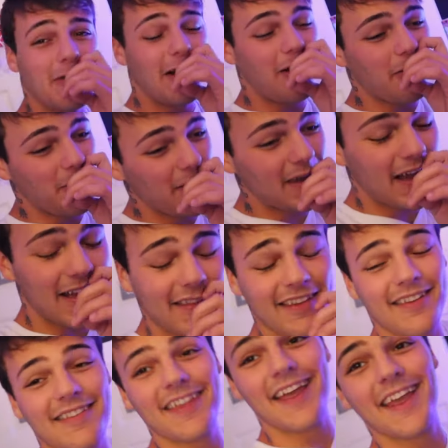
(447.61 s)
y'all when we got
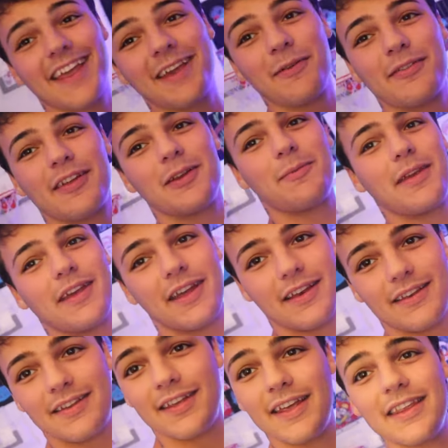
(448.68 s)
this tank, it was gonna be a
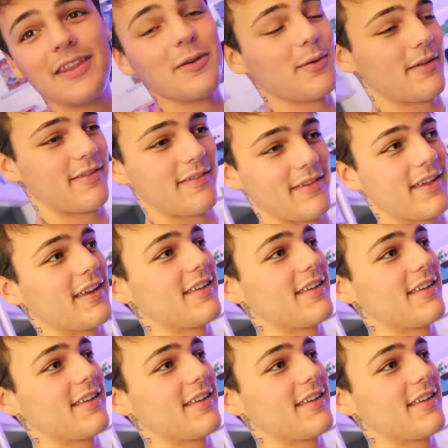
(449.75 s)
continuous